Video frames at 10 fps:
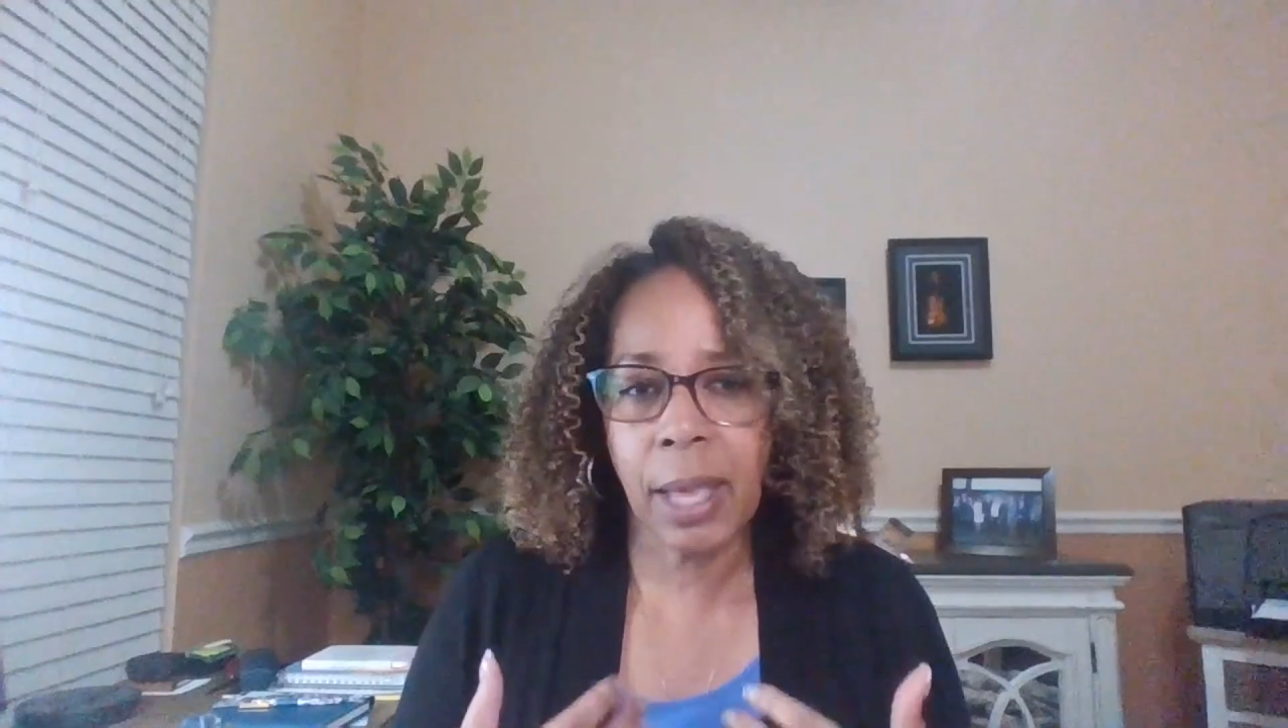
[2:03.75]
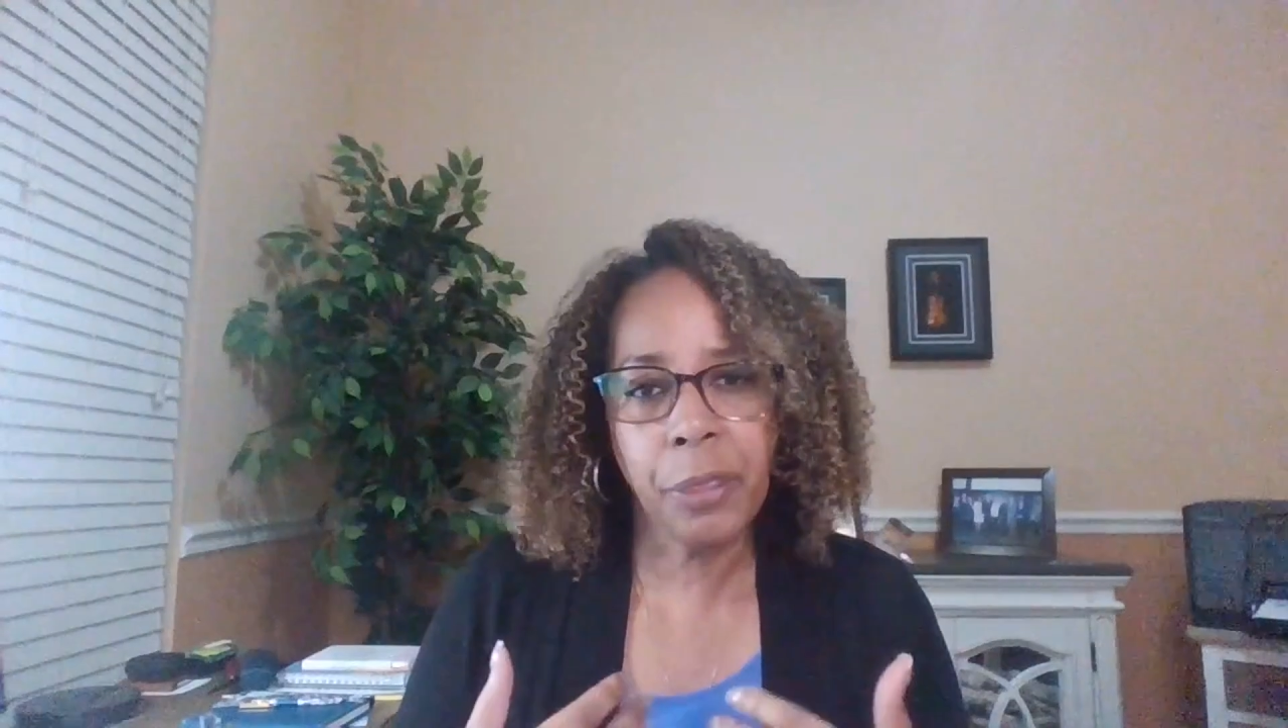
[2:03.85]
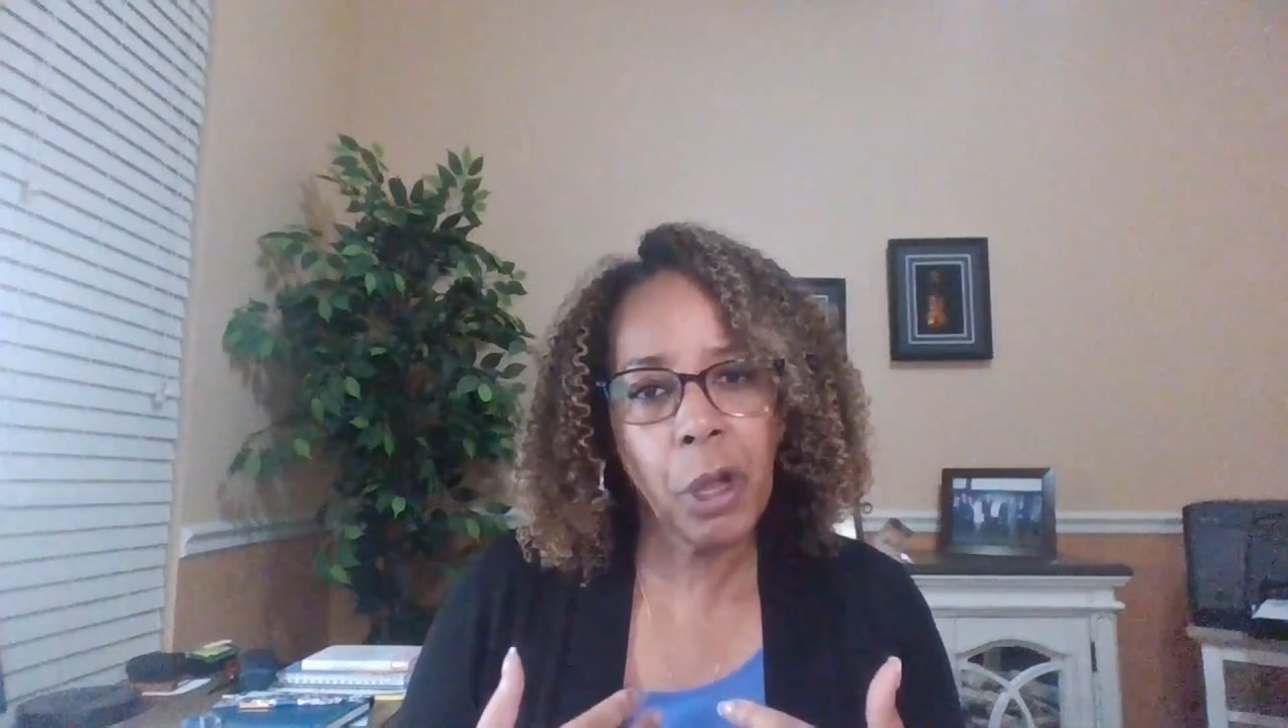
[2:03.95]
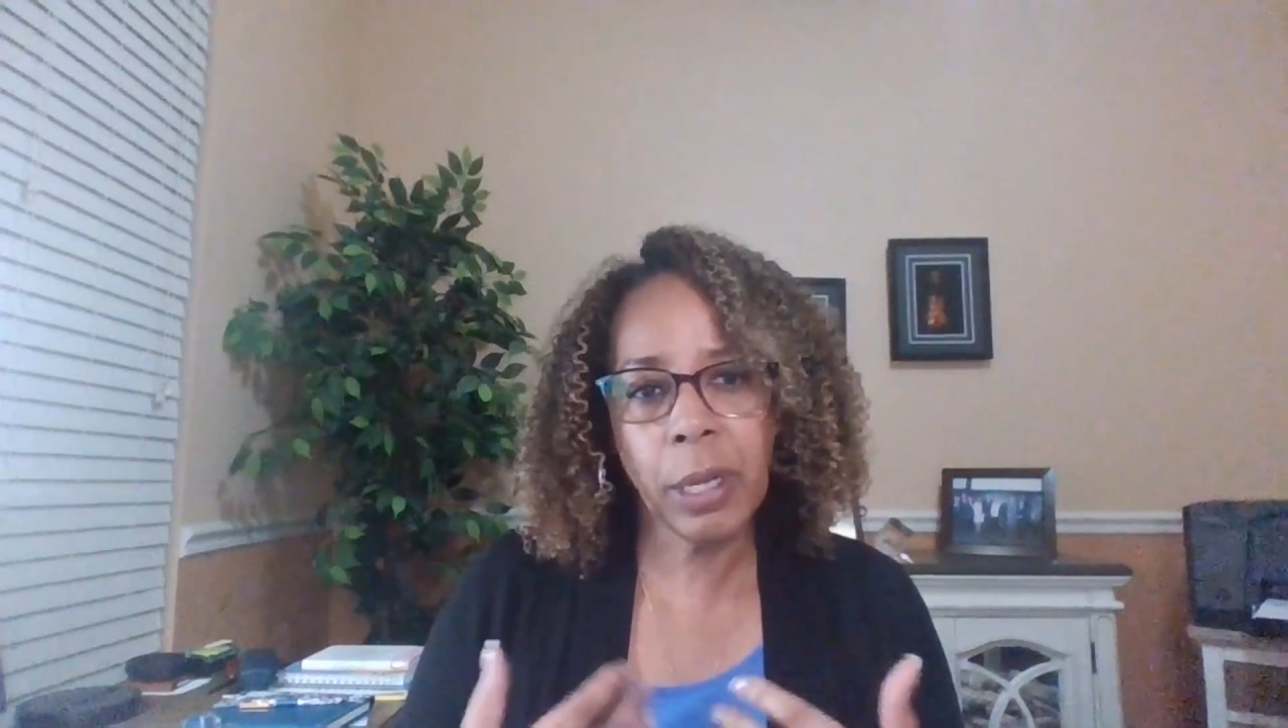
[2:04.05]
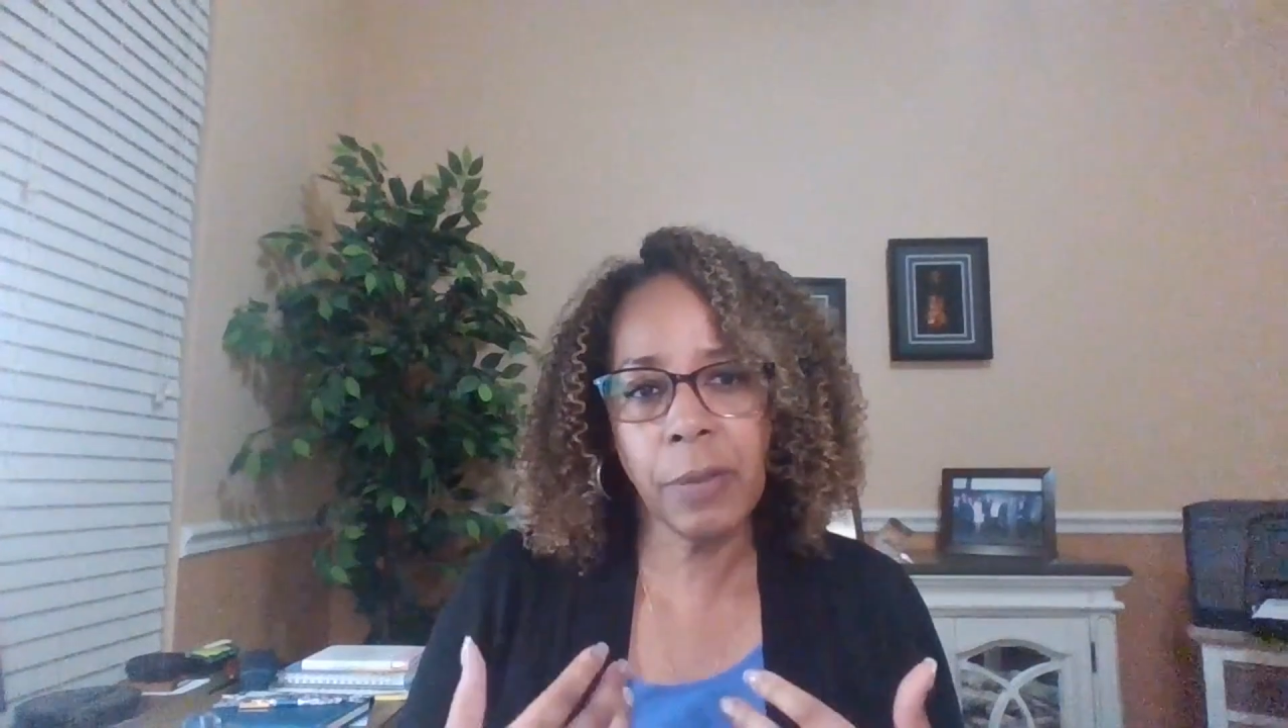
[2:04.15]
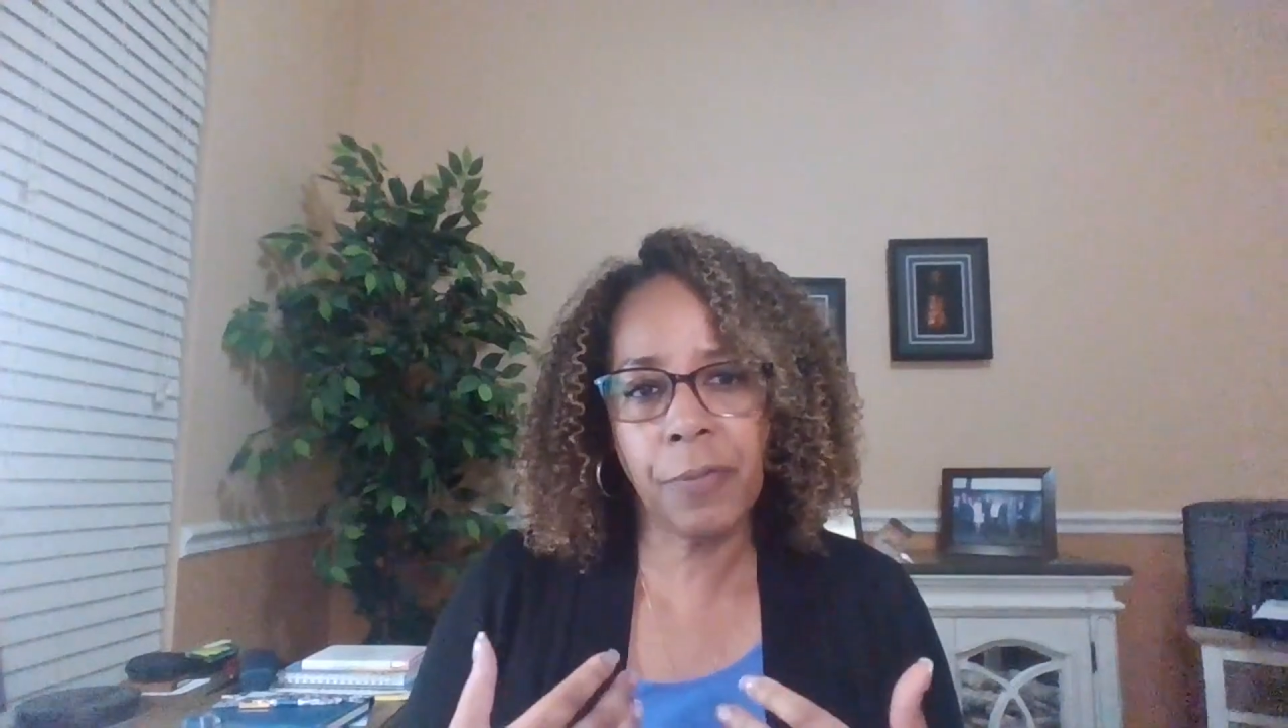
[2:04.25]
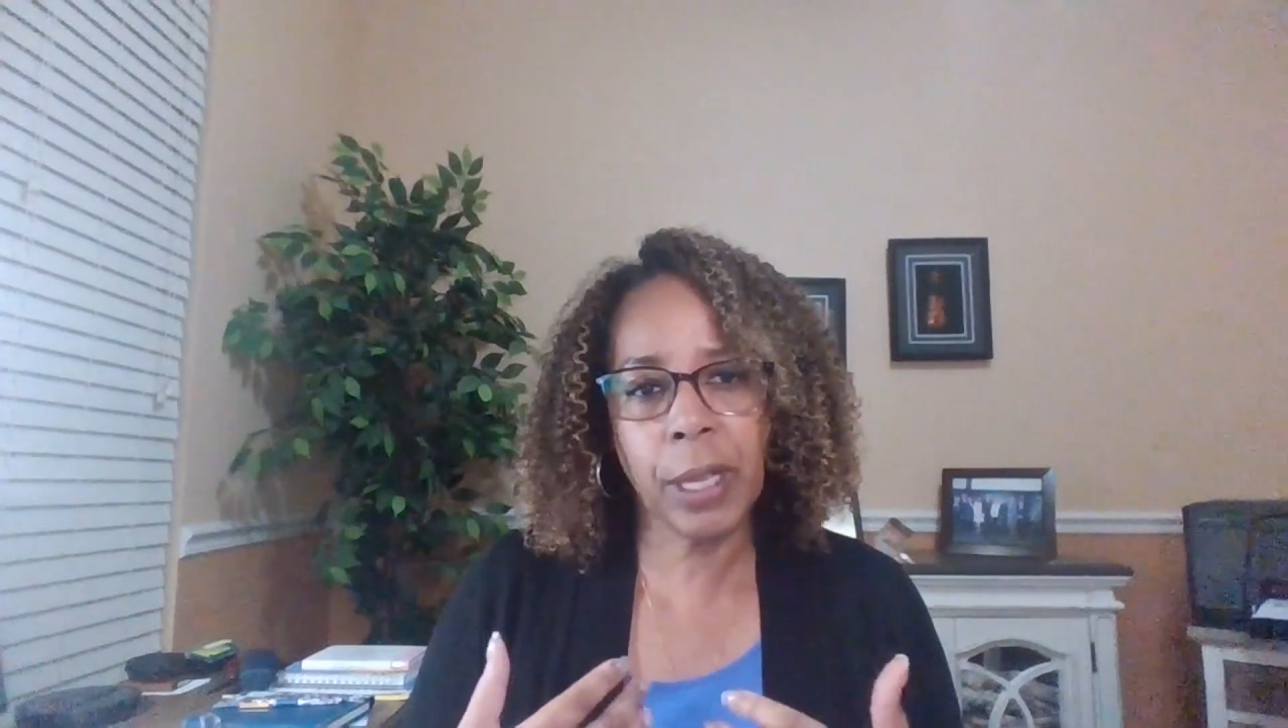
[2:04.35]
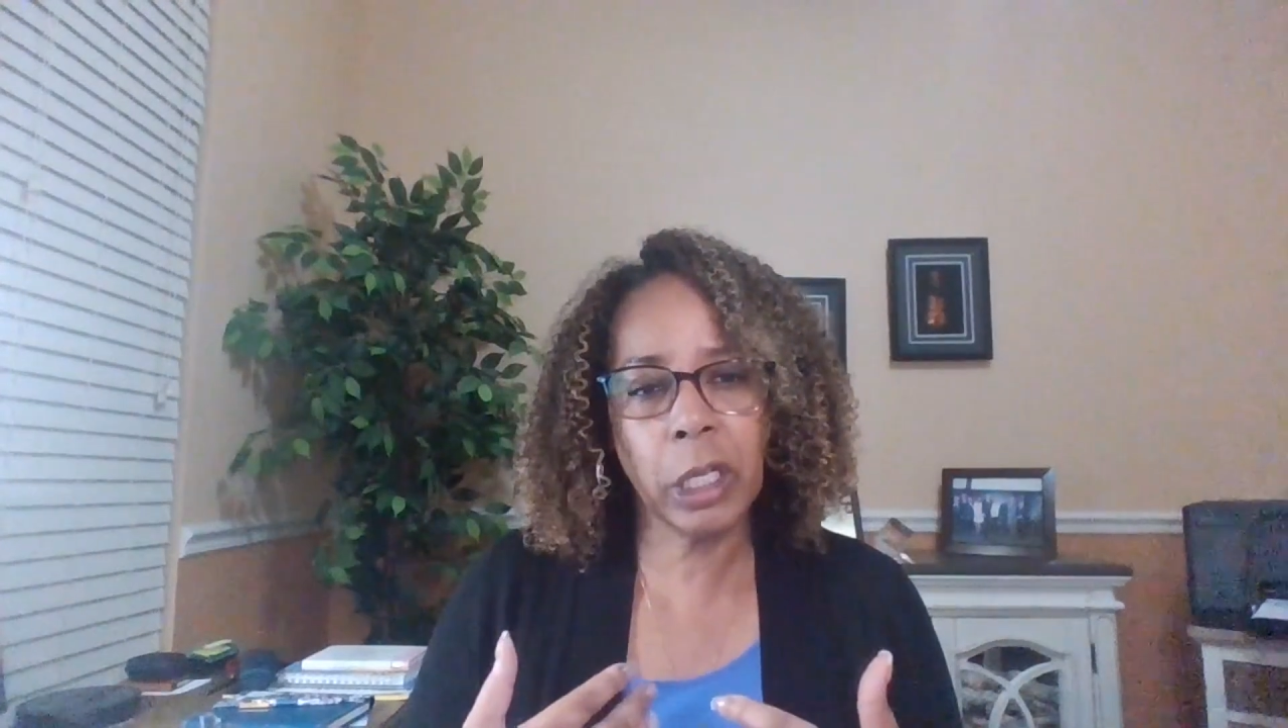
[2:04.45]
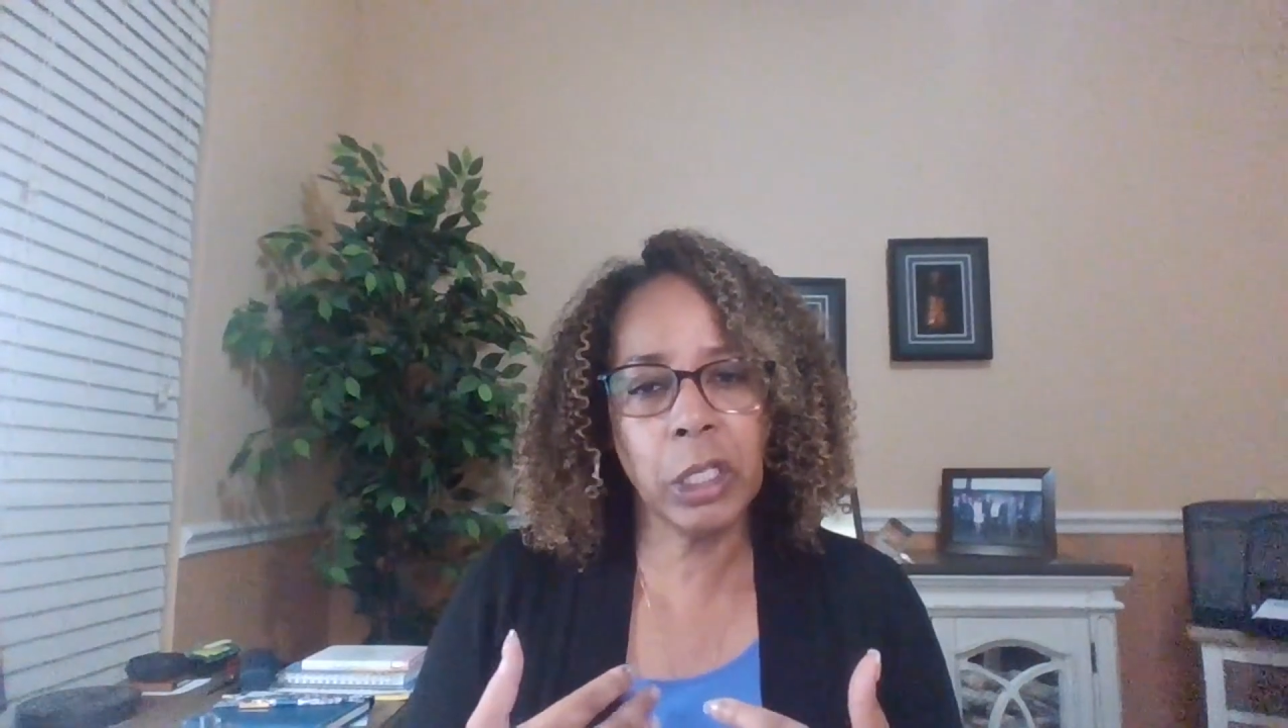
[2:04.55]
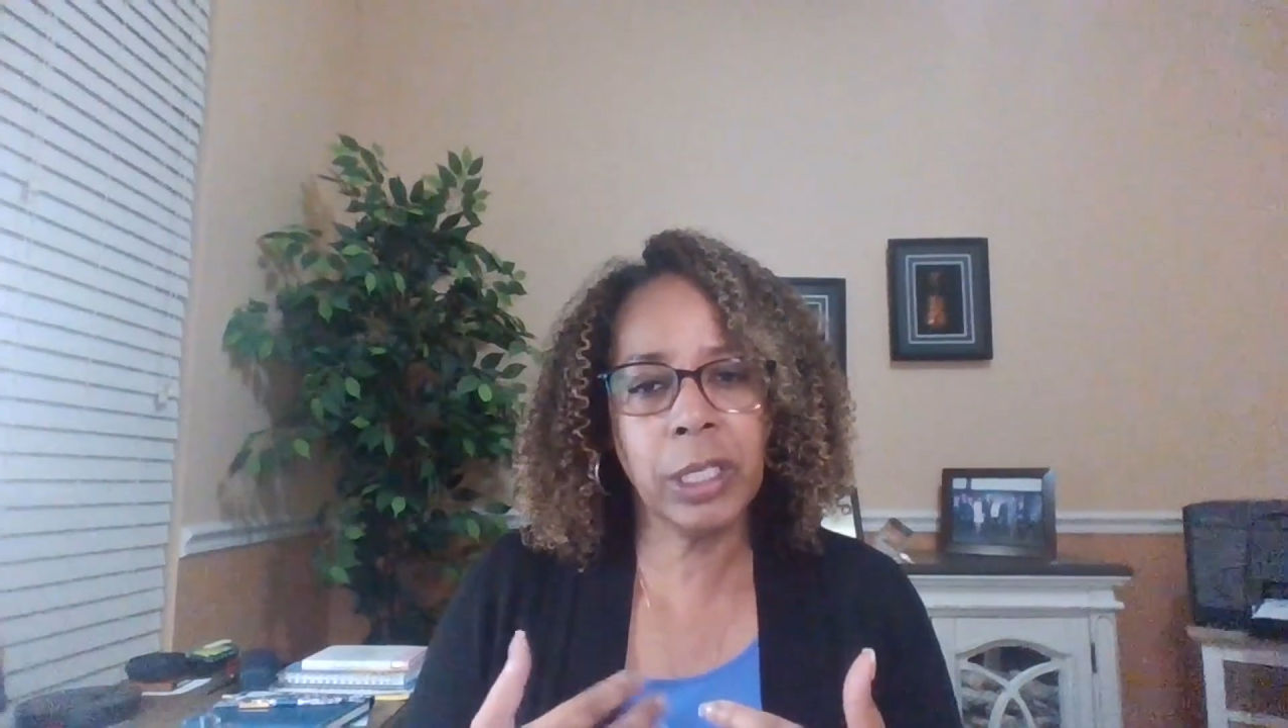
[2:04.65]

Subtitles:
I thought if I could